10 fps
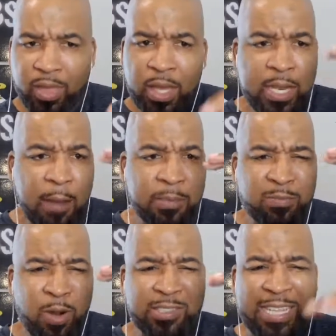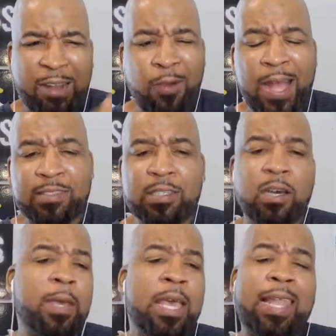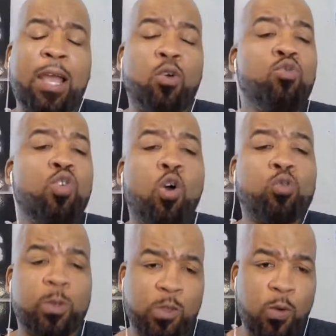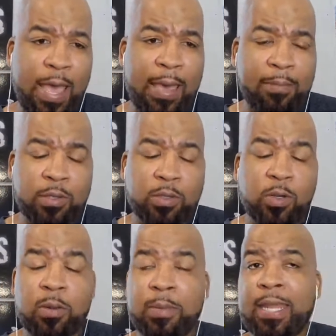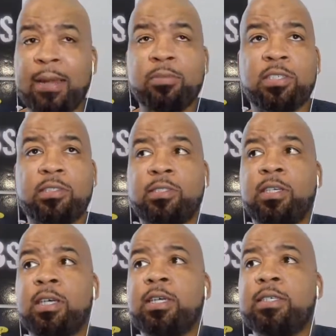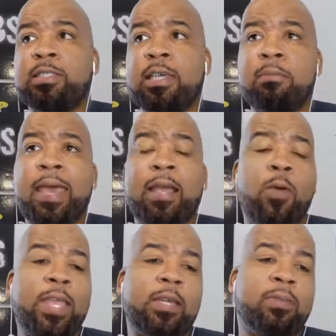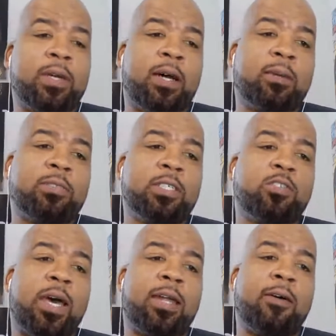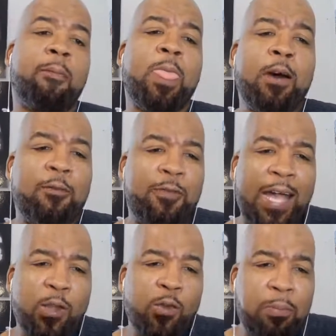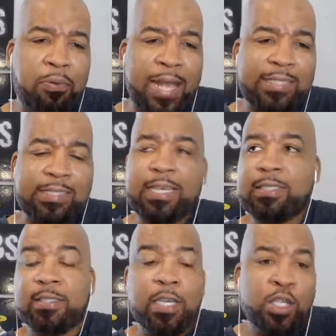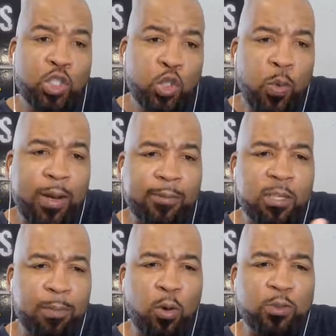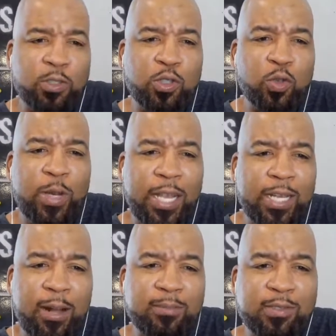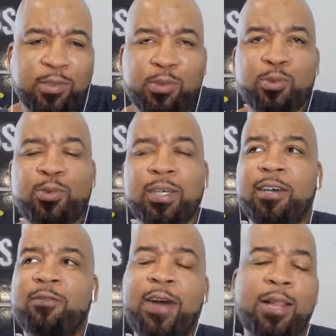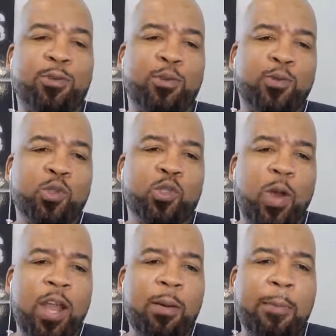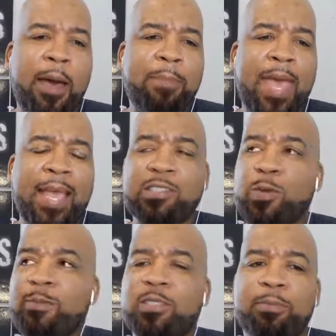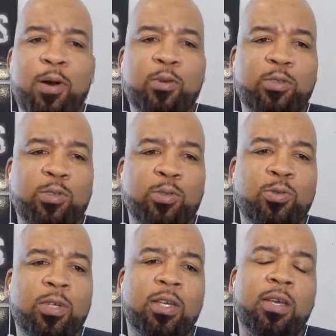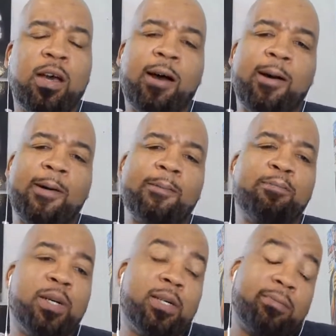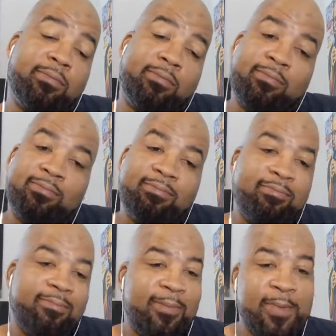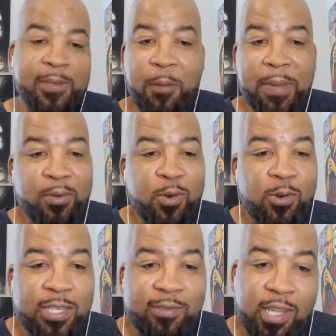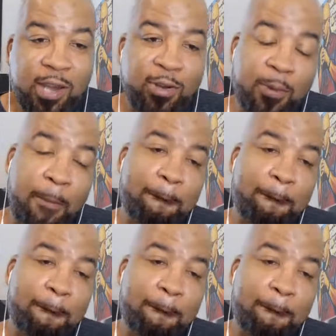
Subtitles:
Numbers might start rising up. Like, who knows what's going to happen? You know what I mean? I'm just sitting back waiting, but I'm still trying to follow the process, do what I'm supposed to do when it comes to following the rules, wearing on my mask when I'm supposed to. But people going to live and learn.